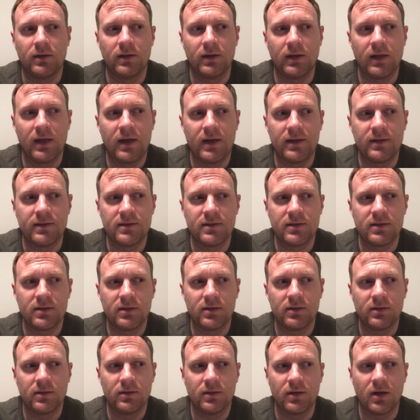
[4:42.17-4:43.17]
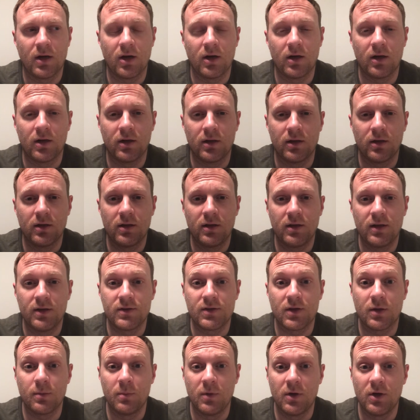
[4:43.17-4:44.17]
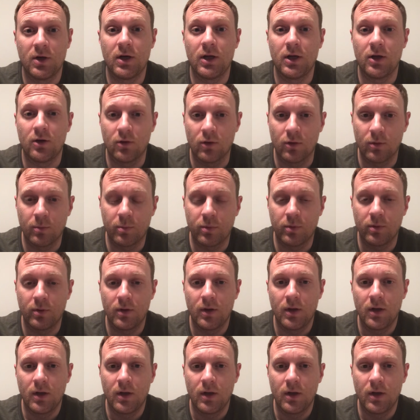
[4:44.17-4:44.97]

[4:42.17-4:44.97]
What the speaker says: let his community group,